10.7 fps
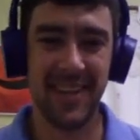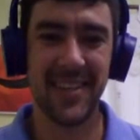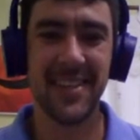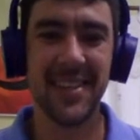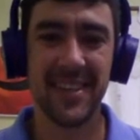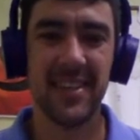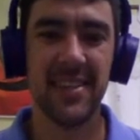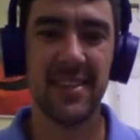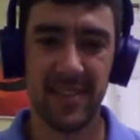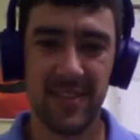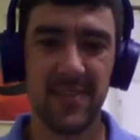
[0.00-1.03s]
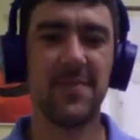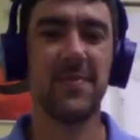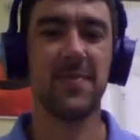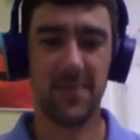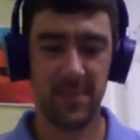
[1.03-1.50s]
weird, but
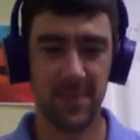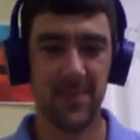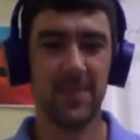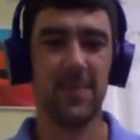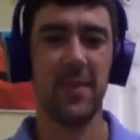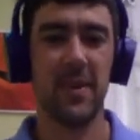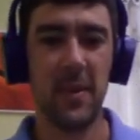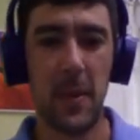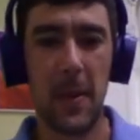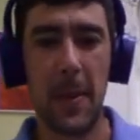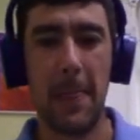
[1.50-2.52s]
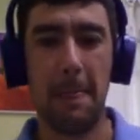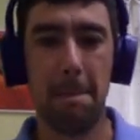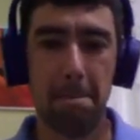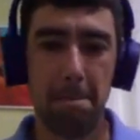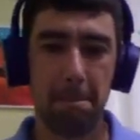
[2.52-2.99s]
yeah, well,
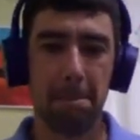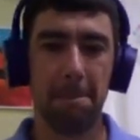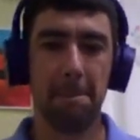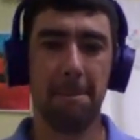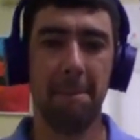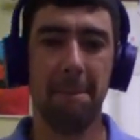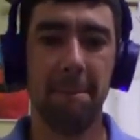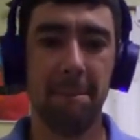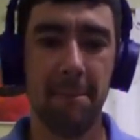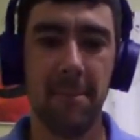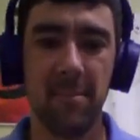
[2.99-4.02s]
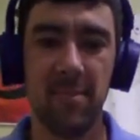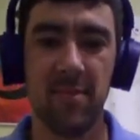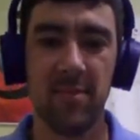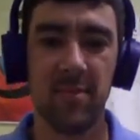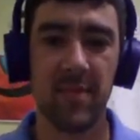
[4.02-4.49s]
So maybe I guess Koreans should be
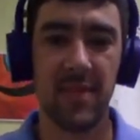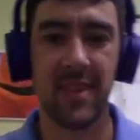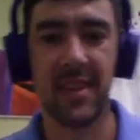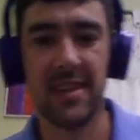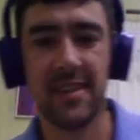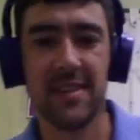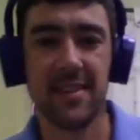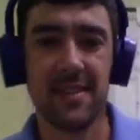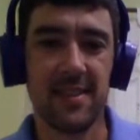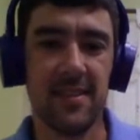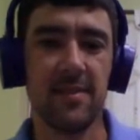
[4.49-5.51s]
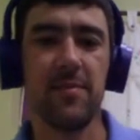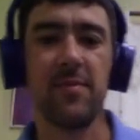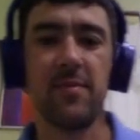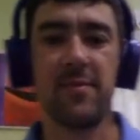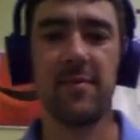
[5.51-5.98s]
careful when they go to
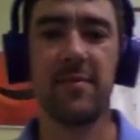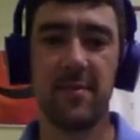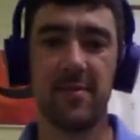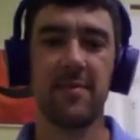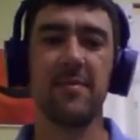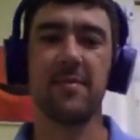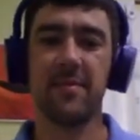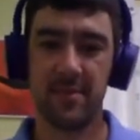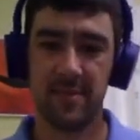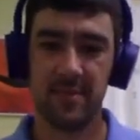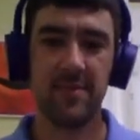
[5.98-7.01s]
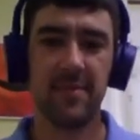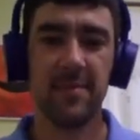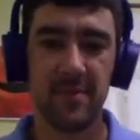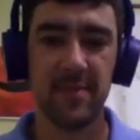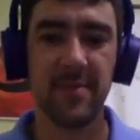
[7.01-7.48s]
other country because they're
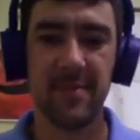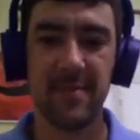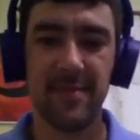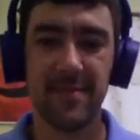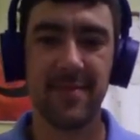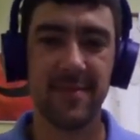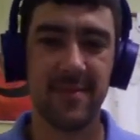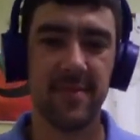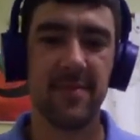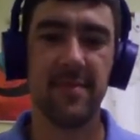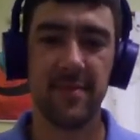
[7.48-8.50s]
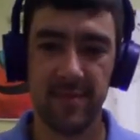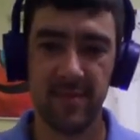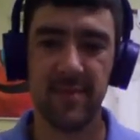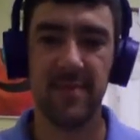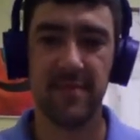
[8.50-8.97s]
always used to put their phone
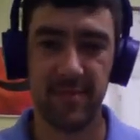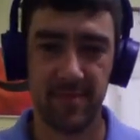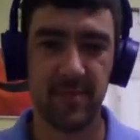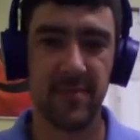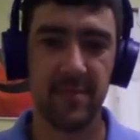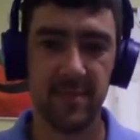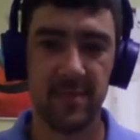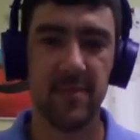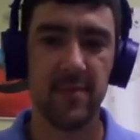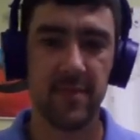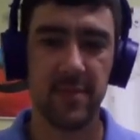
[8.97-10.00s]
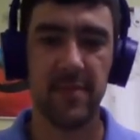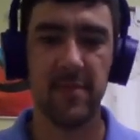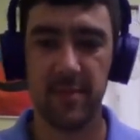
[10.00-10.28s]
on the table, right?